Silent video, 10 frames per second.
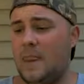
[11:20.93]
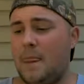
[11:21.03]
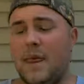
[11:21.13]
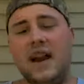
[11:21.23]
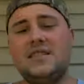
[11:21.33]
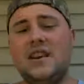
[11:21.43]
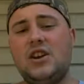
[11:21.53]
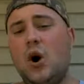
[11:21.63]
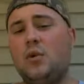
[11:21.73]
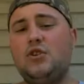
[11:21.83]
That is like
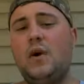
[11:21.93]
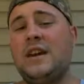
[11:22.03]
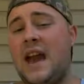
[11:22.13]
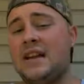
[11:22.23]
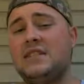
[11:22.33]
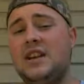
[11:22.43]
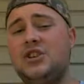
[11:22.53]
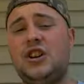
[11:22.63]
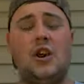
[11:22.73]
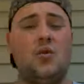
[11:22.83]
going to a gas
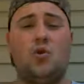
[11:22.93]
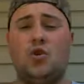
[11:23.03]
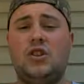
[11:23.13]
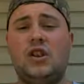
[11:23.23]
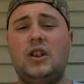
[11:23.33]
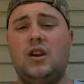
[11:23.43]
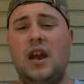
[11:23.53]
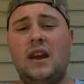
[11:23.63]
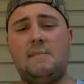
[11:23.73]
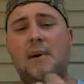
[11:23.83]
station
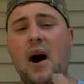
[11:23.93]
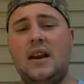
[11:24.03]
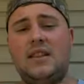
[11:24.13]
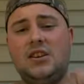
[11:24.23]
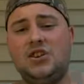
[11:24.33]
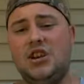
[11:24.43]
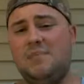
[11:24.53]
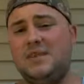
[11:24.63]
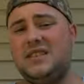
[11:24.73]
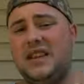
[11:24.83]
and buying the
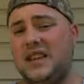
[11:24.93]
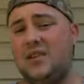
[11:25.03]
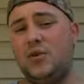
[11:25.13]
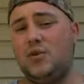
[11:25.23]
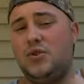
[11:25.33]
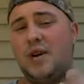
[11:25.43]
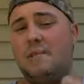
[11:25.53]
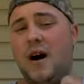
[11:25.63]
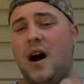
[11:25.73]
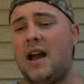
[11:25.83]
cheapest e-liquid you can
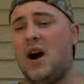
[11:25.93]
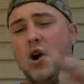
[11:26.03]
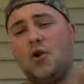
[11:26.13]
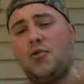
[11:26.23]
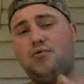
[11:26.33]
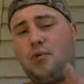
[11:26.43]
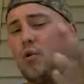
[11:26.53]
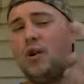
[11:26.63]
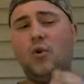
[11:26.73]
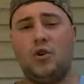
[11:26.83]
buy,
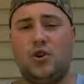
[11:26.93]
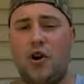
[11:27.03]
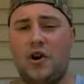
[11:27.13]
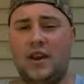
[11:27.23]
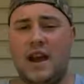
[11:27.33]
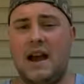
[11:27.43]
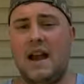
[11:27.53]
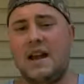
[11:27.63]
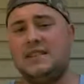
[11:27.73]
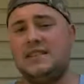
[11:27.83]
throwing it on your
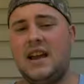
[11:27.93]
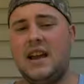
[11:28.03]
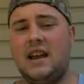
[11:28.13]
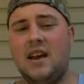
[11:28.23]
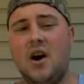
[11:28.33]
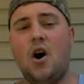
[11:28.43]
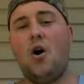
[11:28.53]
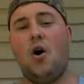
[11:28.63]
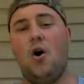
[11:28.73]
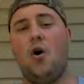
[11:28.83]
RDA and saying,
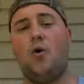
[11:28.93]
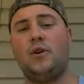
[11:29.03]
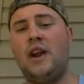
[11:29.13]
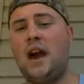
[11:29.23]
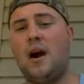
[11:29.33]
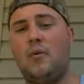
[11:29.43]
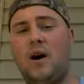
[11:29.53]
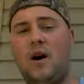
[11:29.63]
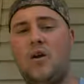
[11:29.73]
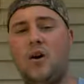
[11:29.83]
oh yeah,
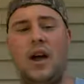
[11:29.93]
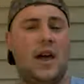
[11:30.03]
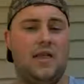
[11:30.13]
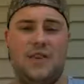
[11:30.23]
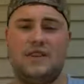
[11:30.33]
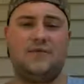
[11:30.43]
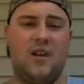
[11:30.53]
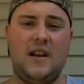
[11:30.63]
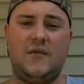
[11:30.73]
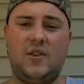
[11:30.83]
well, this
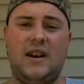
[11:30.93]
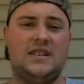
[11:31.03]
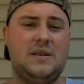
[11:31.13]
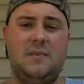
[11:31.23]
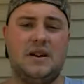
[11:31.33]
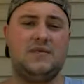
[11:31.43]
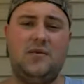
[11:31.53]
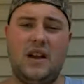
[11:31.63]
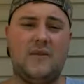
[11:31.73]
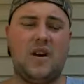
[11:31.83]
flavor is the best
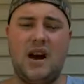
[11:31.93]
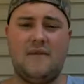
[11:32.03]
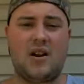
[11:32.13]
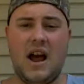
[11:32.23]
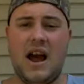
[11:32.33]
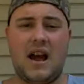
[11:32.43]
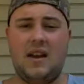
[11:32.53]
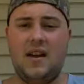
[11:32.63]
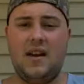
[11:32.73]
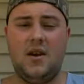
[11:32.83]
flavor I ever had.
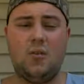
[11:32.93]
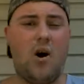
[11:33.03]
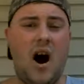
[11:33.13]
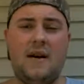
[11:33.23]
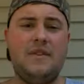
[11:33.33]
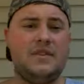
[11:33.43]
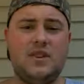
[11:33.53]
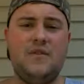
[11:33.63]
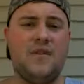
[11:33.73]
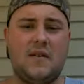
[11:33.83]
Well,
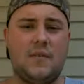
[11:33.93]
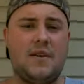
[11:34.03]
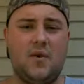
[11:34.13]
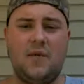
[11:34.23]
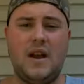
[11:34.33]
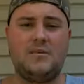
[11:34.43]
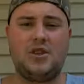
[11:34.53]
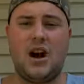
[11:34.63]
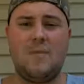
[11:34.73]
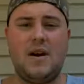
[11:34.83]
obviously you've never been to a vape
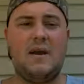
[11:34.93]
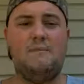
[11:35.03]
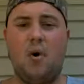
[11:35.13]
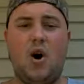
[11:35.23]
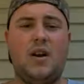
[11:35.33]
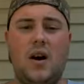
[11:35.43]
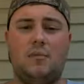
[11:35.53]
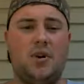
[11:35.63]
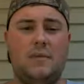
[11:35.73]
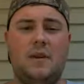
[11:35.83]
shop and bought a
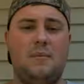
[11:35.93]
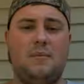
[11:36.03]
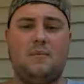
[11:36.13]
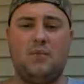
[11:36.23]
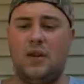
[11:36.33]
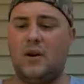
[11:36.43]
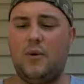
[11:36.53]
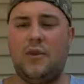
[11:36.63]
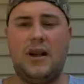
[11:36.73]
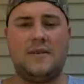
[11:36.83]
premium
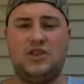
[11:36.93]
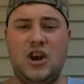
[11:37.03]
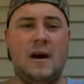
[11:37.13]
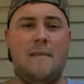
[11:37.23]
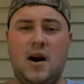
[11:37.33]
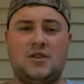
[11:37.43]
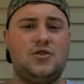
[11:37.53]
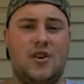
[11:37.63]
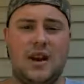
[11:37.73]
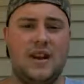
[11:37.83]
liquid like Jam
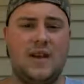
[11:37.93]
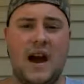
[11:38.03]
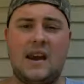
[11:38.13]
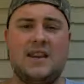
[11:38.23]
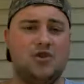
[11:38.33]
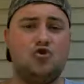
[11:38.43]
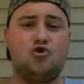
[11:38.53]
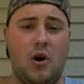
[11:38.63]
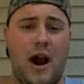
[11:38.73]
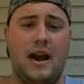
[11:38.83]
Monster or any of that. It's
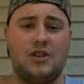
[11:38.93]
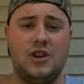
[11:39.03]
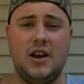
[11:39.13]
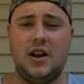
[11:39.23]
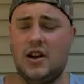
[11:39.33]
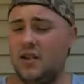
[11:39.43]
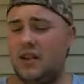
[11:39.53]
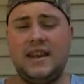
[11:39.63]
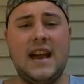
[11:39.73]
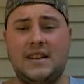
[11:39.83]
trash.
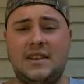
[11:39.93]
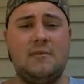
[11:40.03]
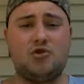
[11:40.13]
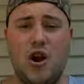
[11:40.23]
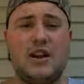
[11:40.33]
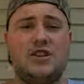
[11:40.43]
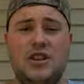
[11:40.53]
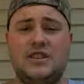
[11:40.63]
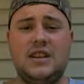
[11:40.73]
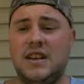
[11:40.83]
Like, yes, I'm trashing
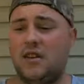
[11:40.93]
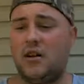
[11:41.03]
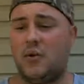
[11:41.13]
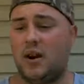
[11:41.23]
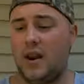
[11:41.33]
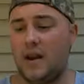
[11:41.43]
this e-liquid.